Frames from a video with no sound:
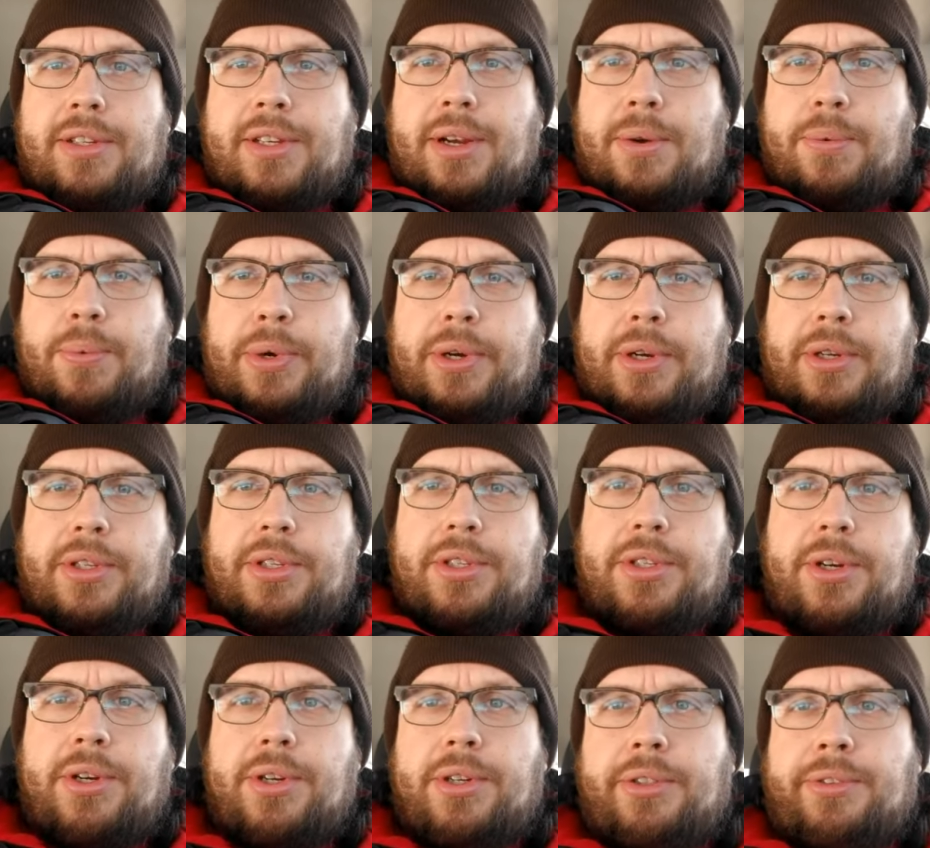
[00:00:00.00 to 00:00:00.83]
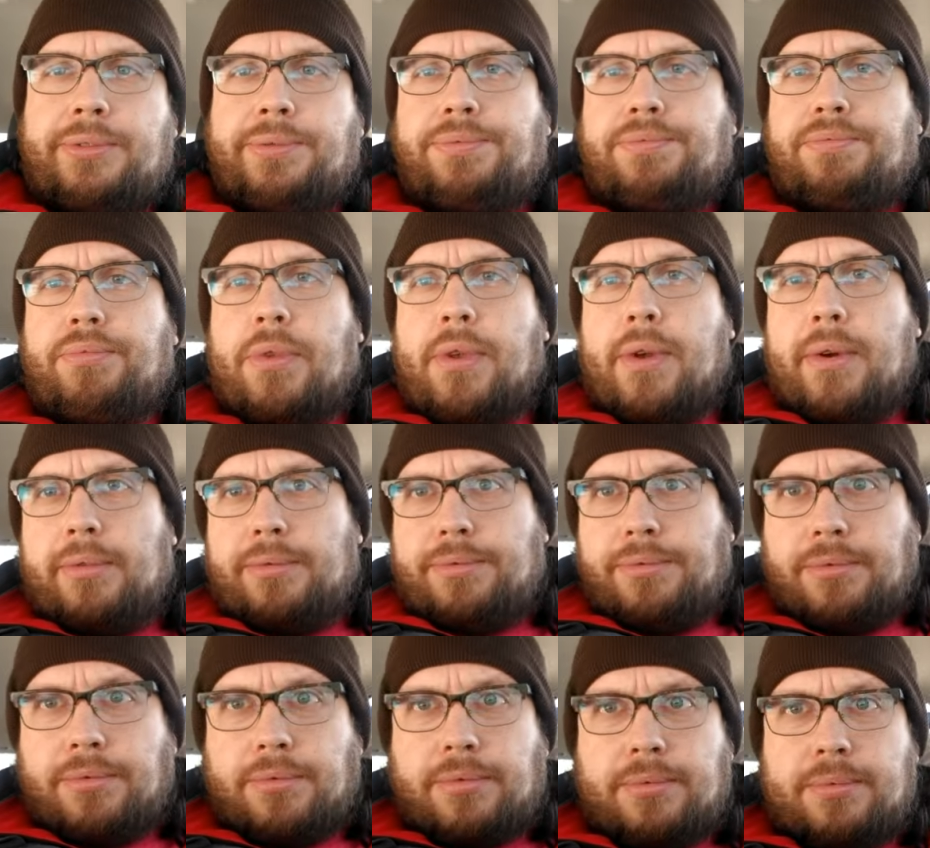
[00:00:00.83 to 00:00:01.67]
that was like a weird circle
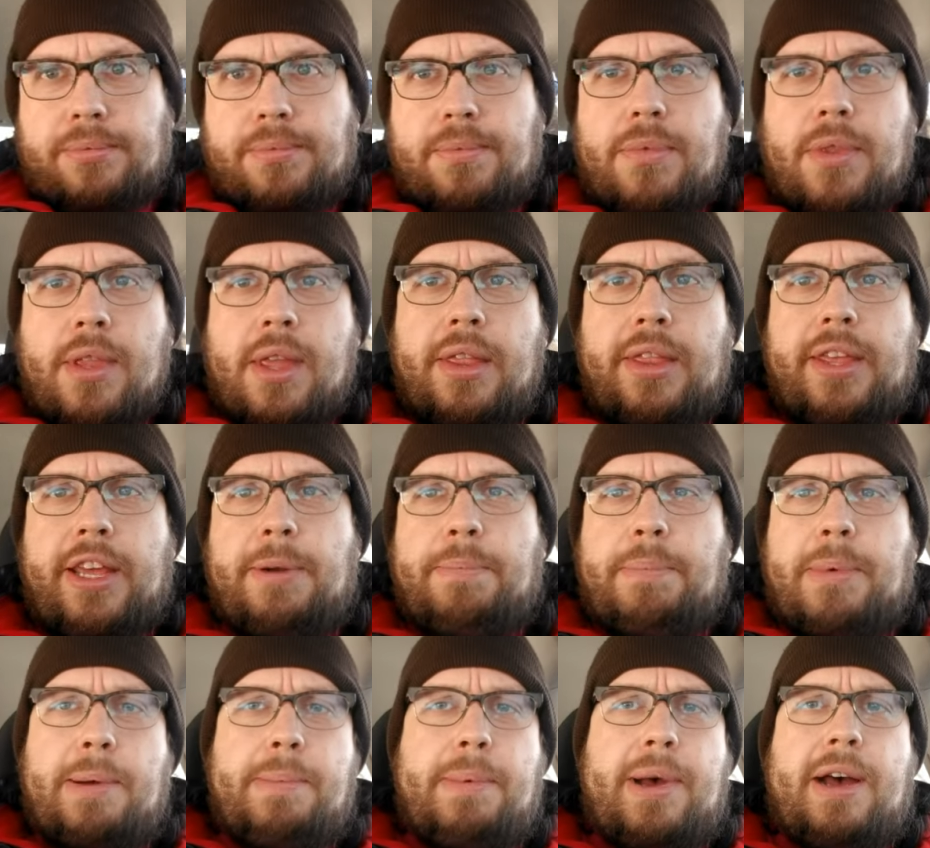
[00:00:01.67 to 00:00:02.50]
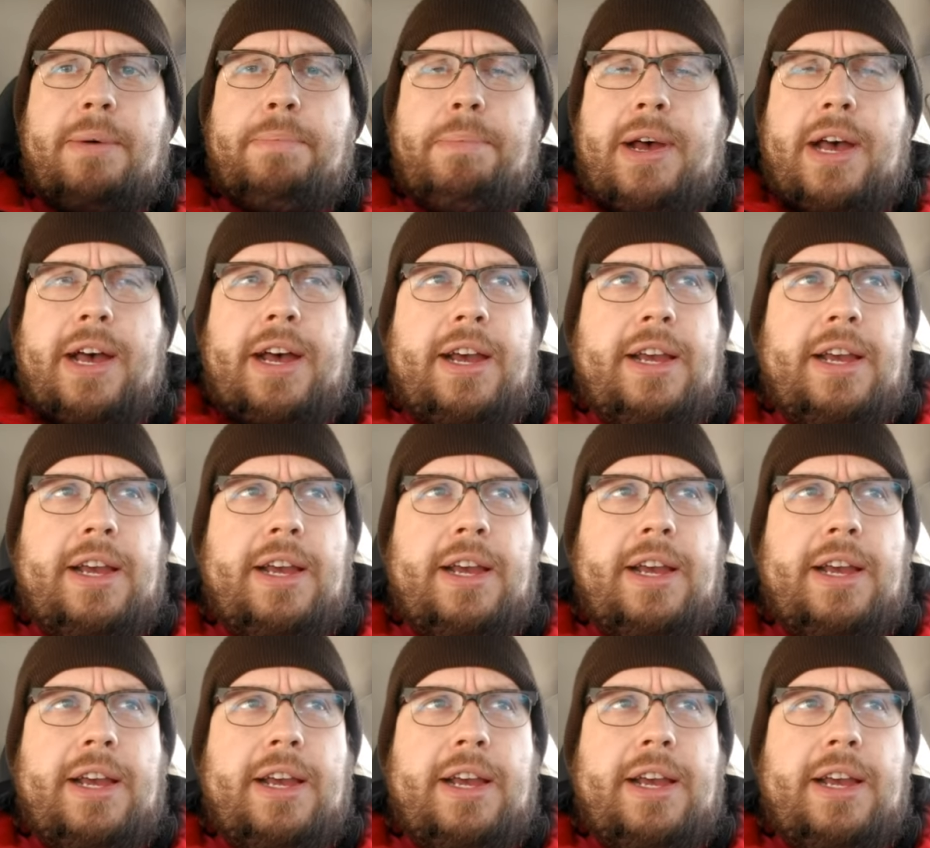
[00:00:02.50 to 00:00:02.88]
that my,